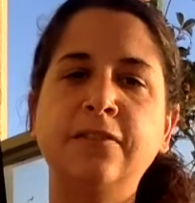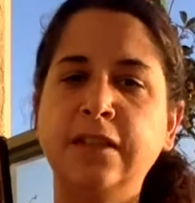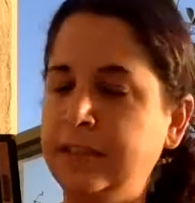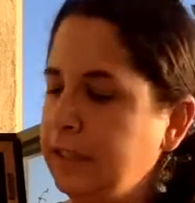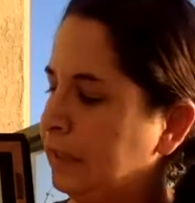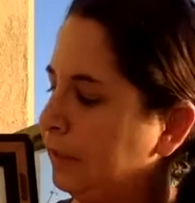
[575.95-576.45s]
like
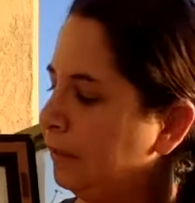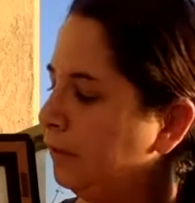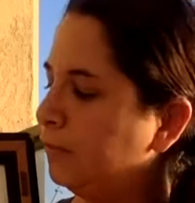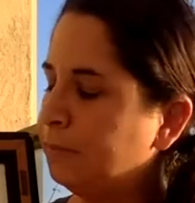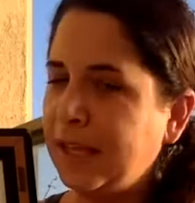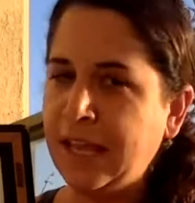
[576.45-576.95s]
the healing
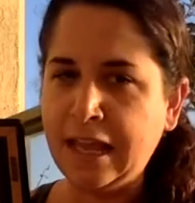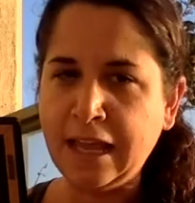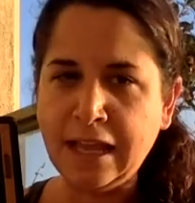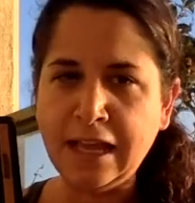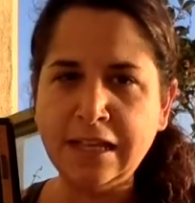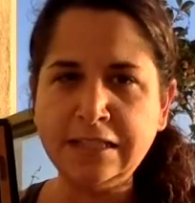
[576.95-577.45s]
from the
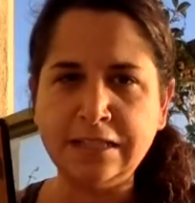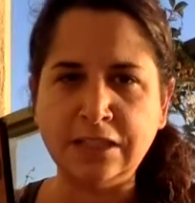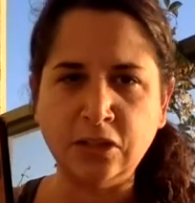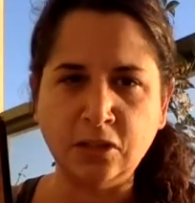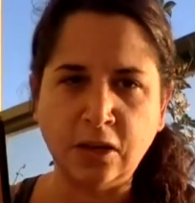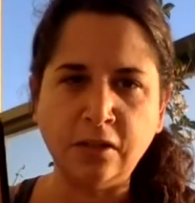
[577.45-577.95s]
hands and
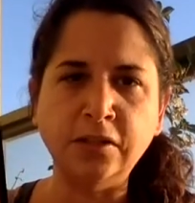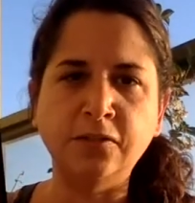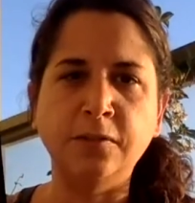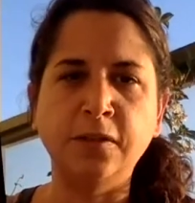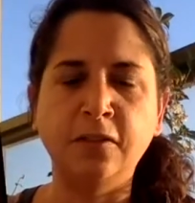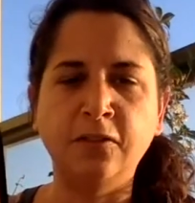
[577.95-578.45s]
the grounding
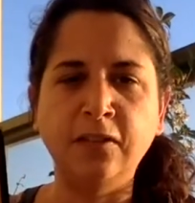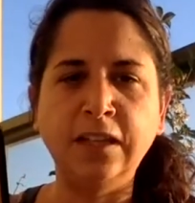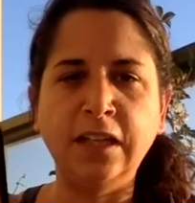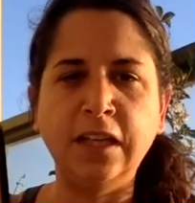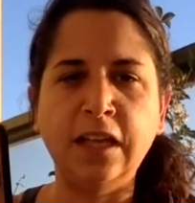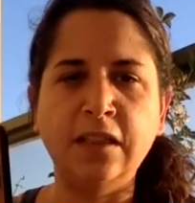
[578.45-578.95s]
from the
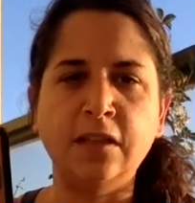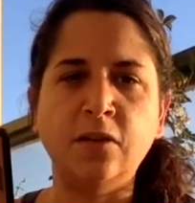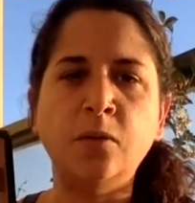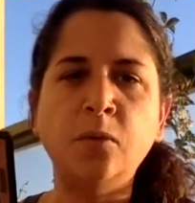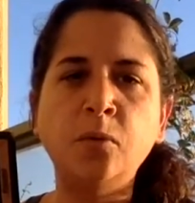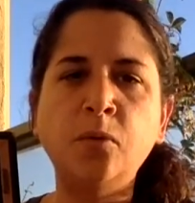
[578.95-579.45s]
feet and the
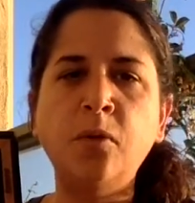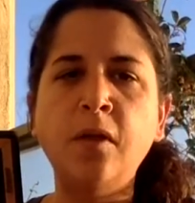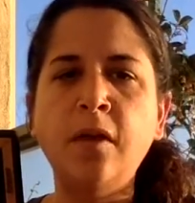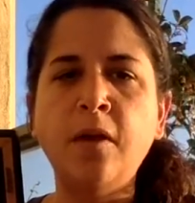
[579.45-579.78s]
whole